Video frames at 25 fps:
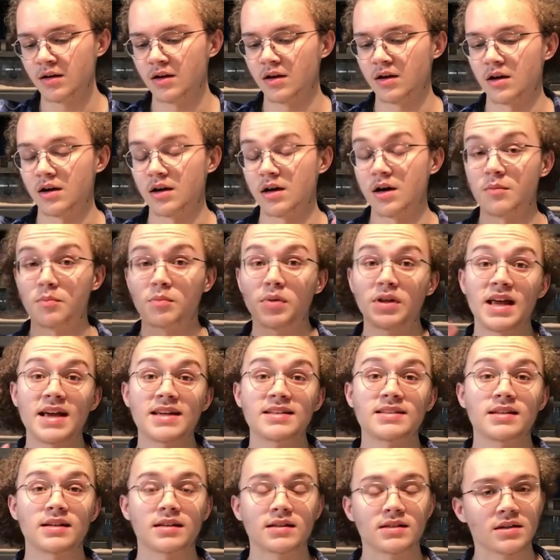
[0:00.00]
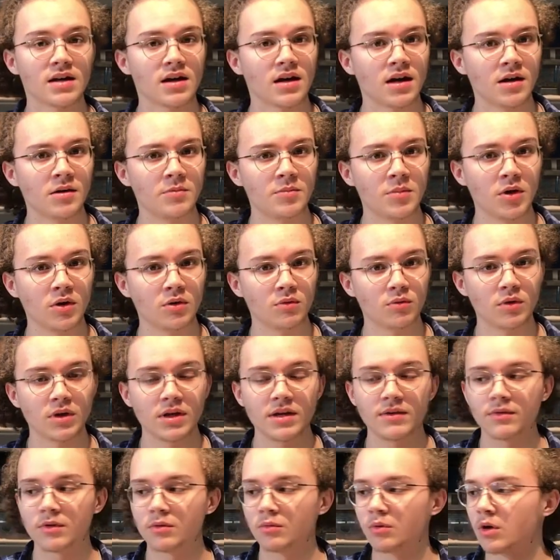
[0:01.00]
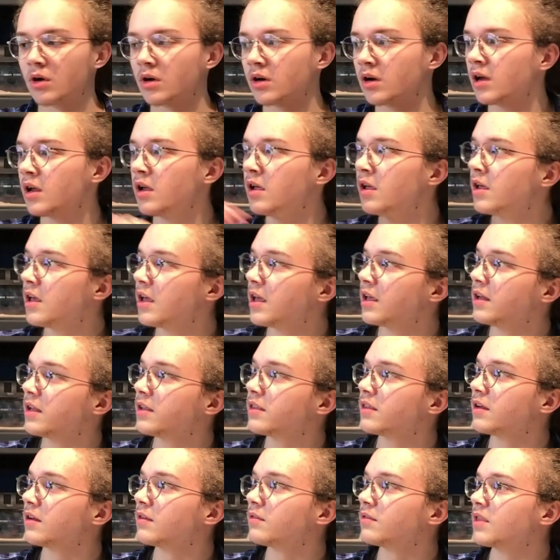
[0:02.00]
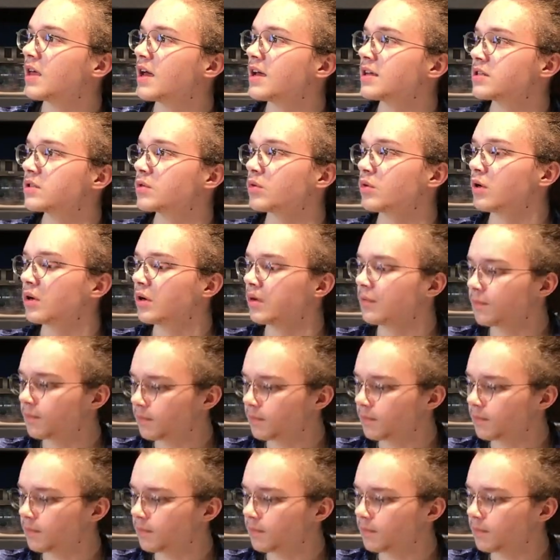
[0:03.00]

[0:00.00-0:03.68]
a plastic tub would even work, anything of that sort.